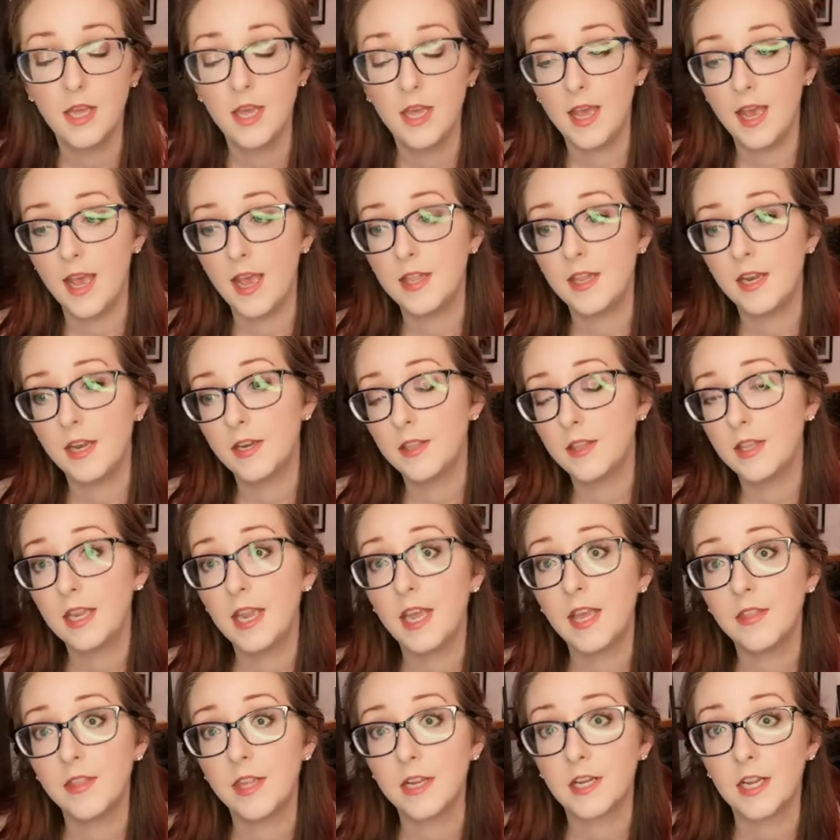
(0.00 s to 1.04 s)
And then at the
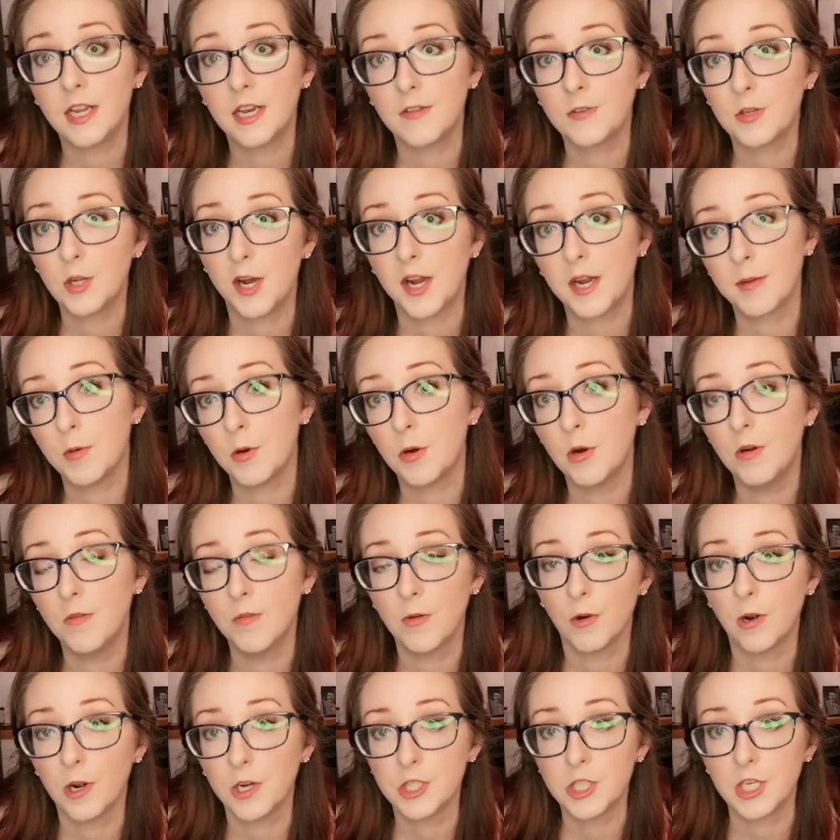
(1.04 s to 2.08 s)
end, they kind of talk about
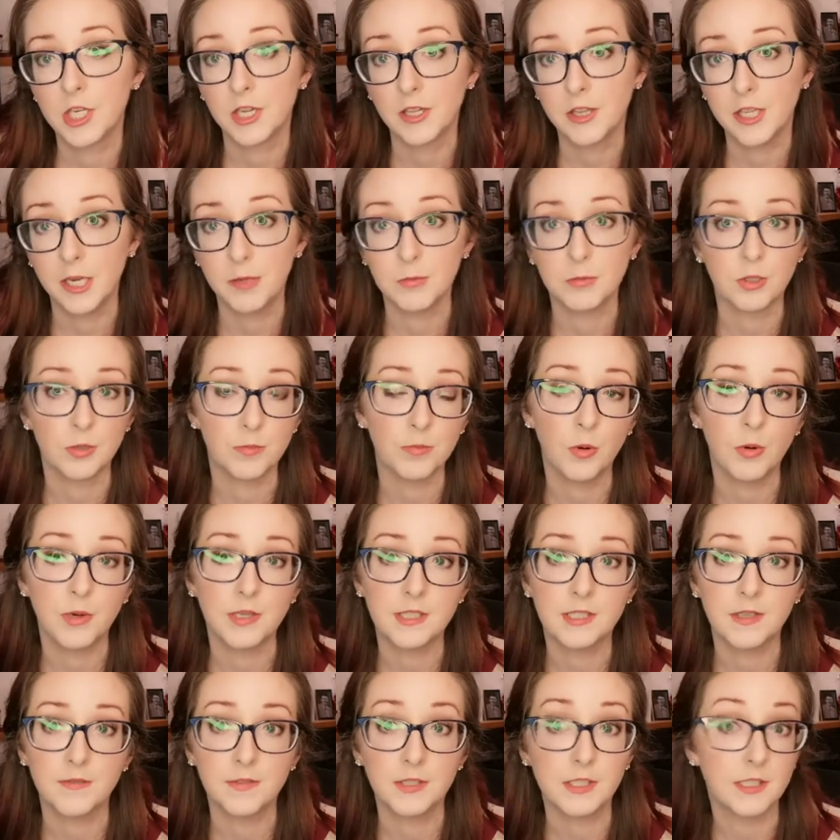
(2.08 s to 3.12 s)
overarching themes or points
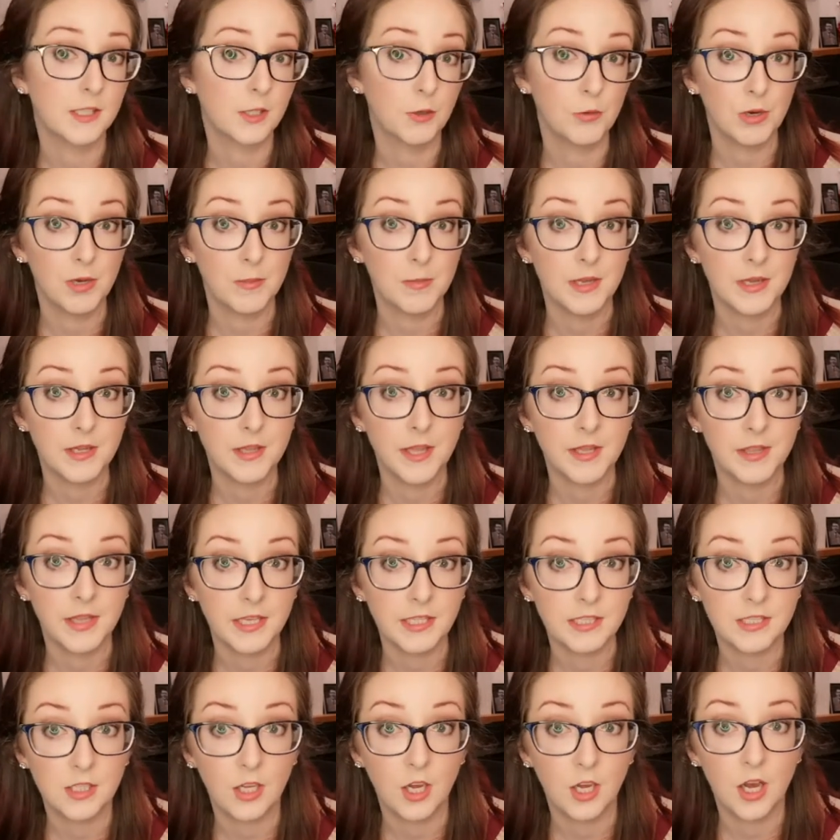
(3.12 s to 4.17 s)
of disagreement that they
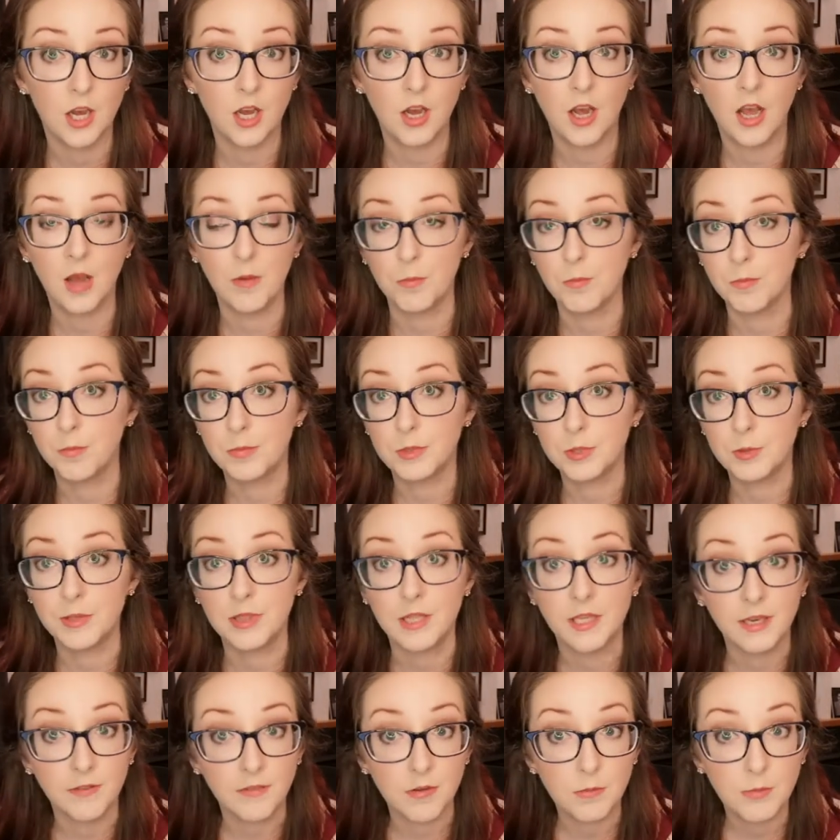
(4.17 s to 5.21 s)
saw between the
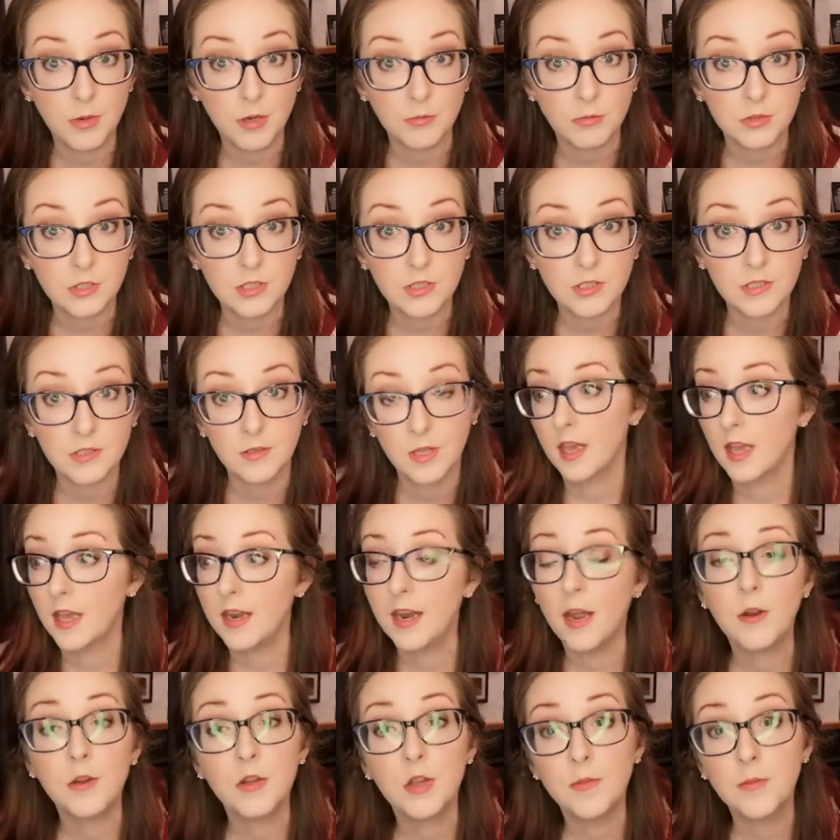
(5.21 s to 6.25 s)
different posts. And
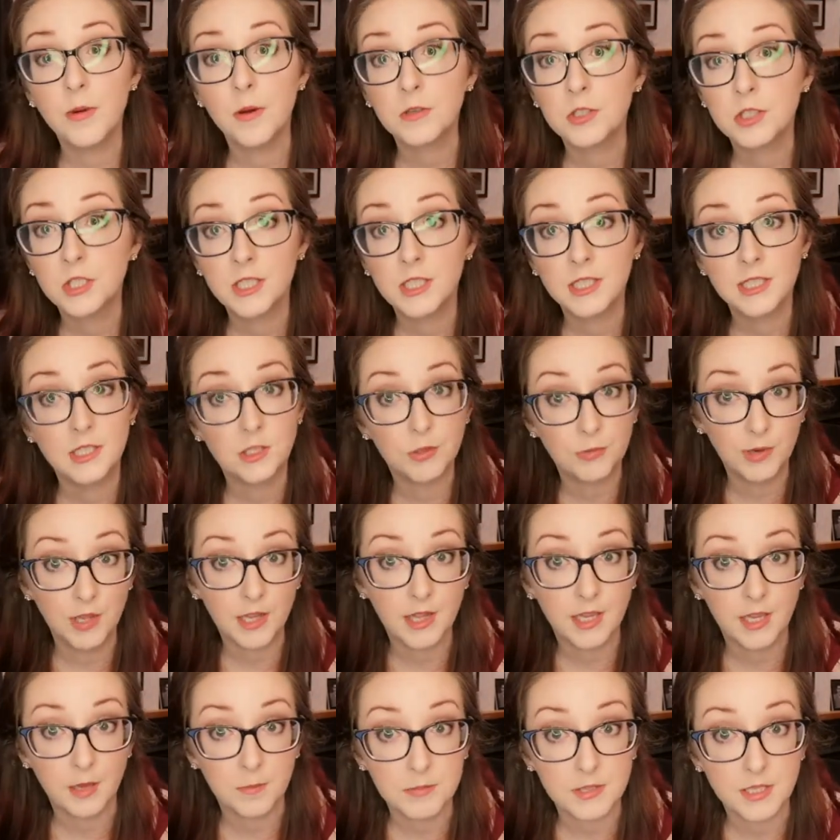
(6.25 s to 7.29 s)
how you approach this is really
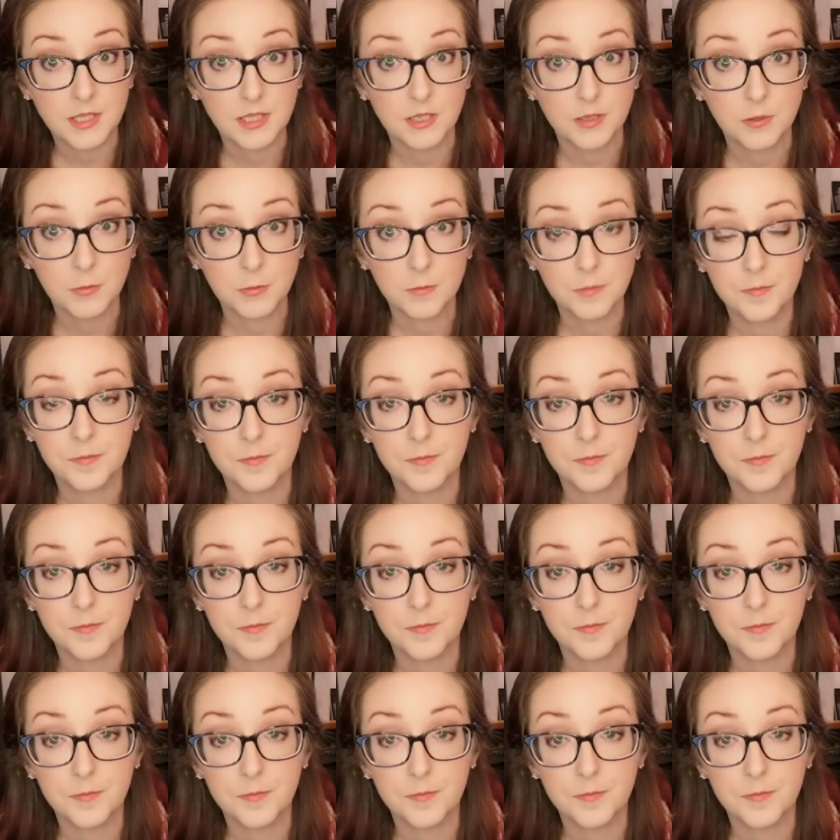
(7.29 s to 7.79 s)
up to you.